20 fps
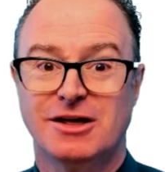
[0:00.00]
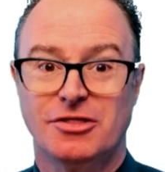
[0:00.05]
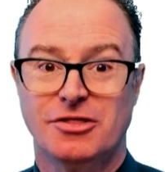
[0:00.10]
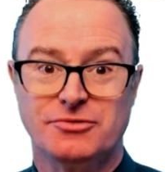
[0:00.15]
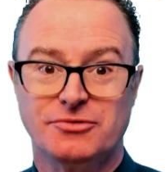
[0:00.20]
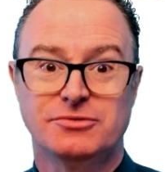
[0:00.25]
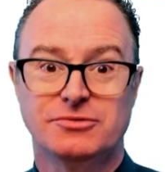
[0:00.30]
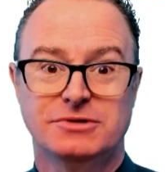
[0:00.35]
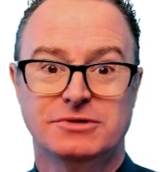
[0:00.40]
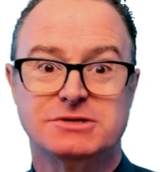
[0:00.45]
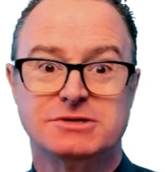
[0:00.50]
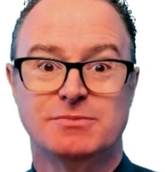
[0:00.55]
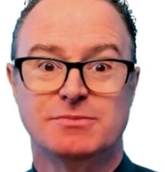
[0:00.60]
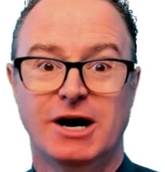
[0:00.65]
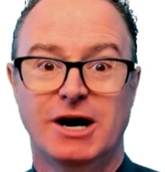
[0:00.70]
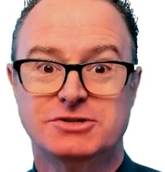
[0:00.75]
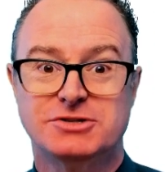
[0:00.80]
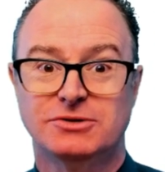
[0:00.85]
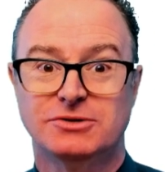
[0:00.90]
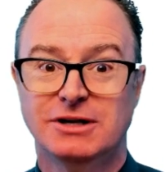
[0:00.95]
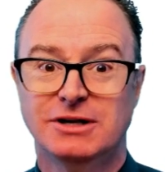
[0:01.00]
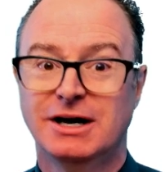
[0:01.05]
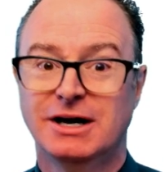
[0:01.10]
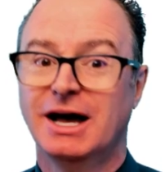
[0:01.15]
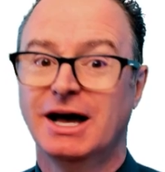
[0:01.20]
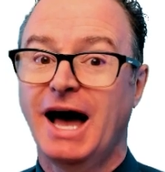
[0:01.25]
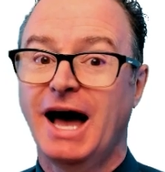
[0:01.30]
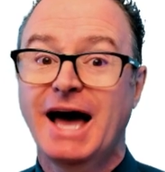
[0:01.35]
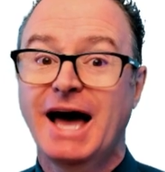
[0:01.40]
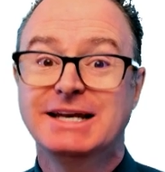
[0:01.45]
through this module,
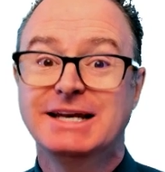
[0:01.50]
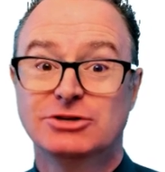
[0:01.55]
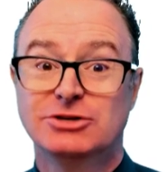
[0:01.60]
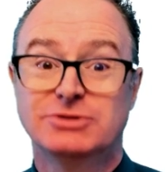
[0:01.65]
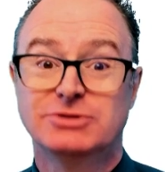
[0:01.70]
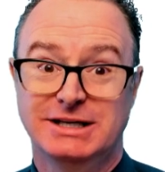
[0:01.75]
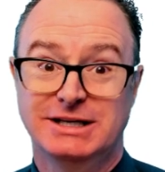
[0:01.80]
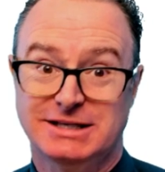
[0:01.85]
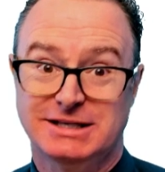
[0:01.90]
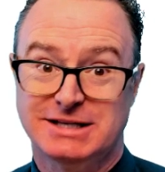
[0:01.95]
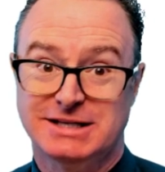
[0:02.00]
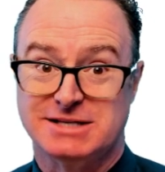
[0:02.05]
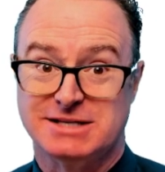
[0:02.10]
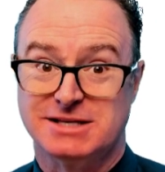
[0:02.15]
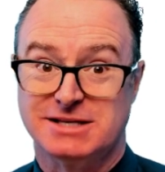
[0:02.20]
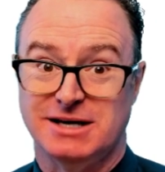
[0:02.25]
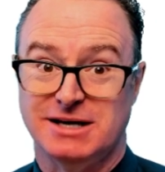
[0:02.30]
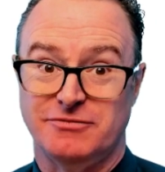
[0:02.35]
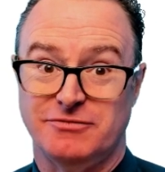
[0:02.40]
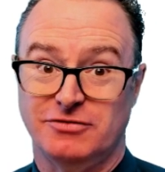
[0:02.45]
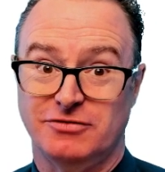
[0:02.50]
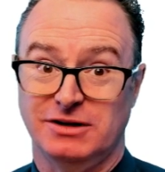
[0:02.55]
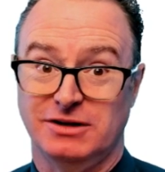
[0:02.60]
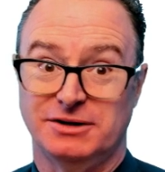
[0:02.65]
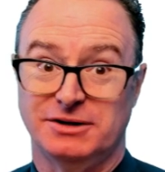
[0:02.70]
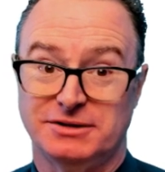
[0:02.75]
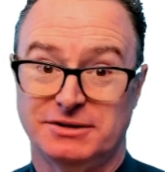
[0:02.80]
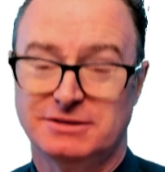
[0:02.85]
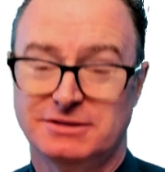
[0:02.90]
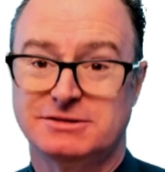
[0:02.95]
I don't need a task type field.